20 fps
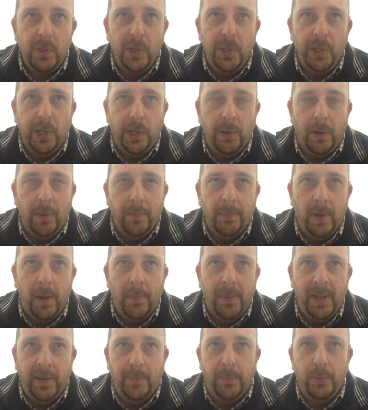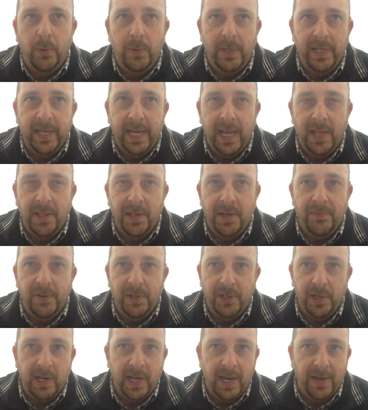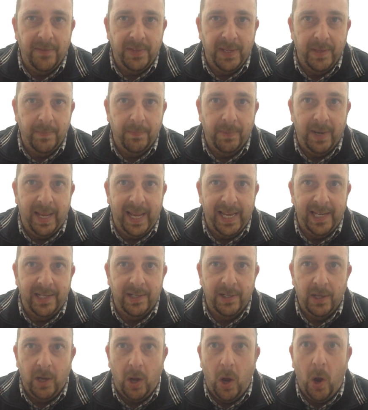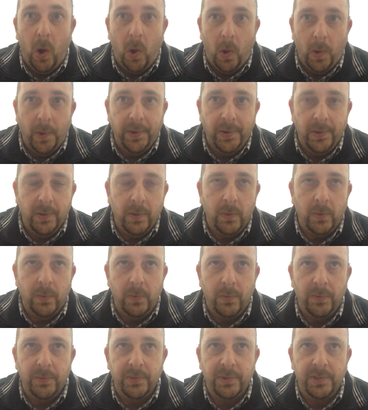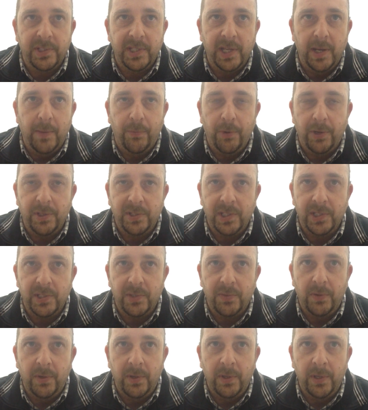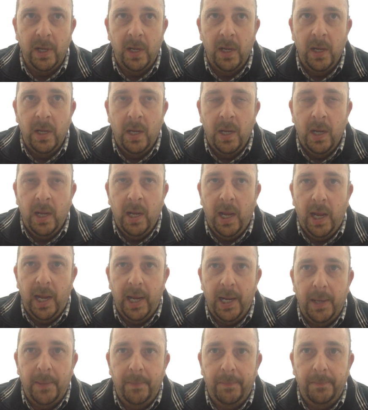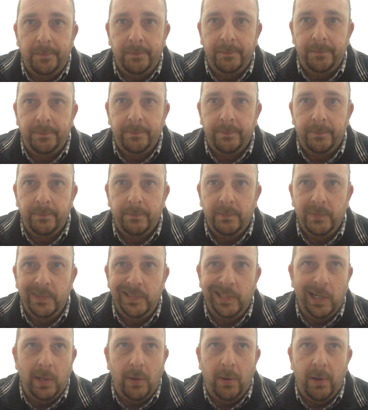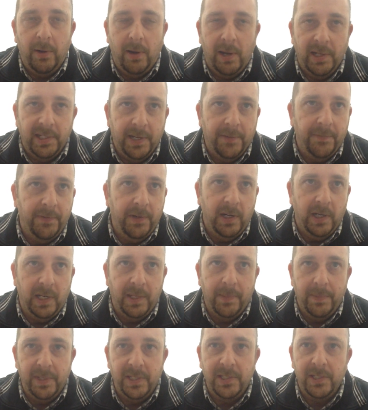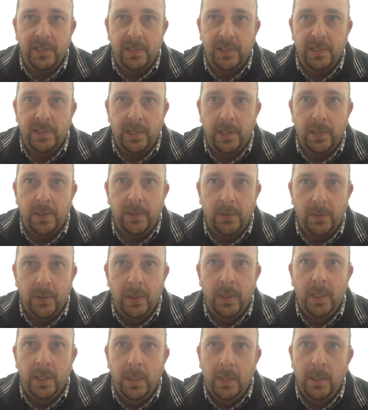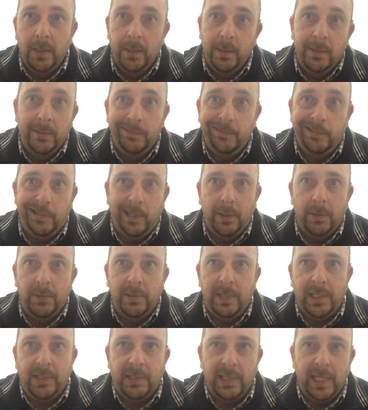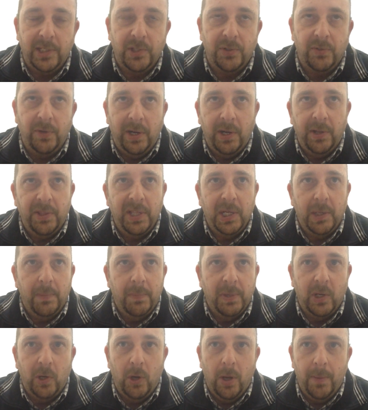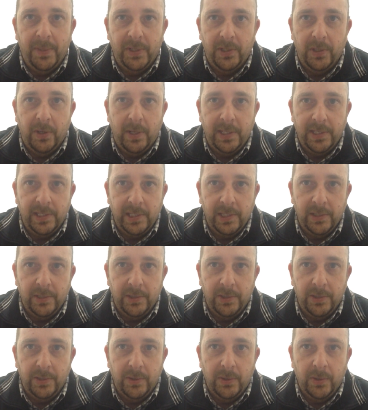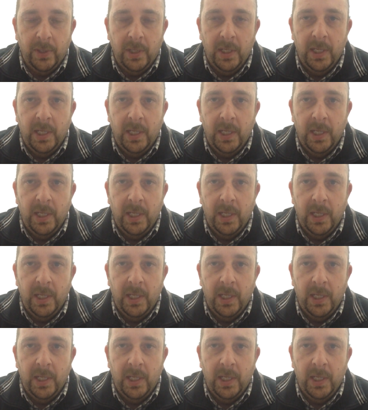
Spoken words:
you know, I'm at a point now that if I don't have the implant on or with the sound processor on, you know, I definitely miss it. So, you know, that's great. I think I'm acclimatizing to